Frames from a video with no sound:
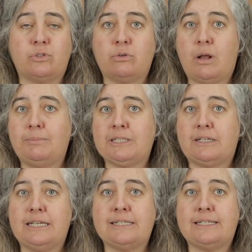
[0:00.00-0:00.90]

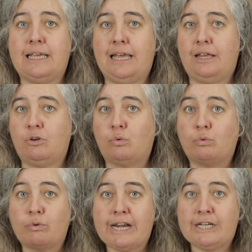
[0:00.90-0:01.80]
traumatized and
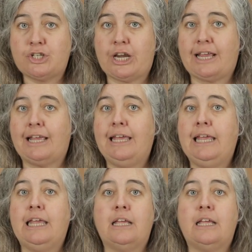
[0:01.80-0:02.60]
raging